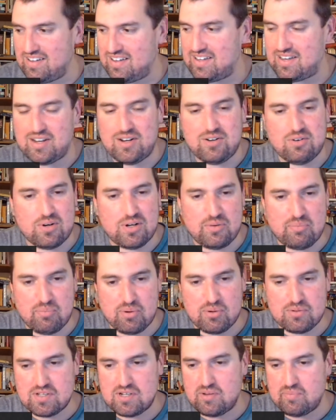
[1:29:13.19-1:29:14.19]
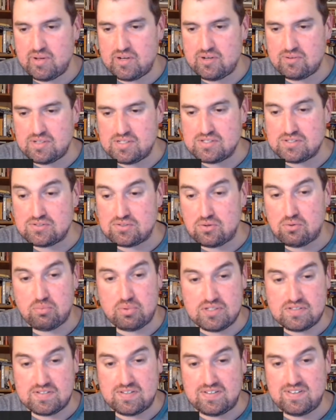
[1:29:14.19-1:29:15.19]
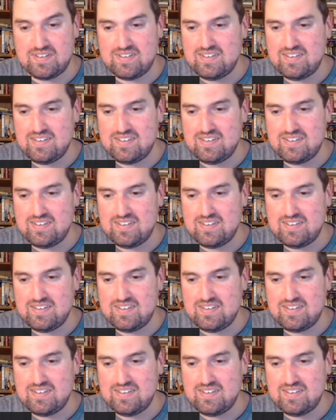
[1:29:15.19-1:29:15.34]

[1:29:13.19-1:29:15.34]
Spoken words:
and I don't want to impose on him. I know he's so busy.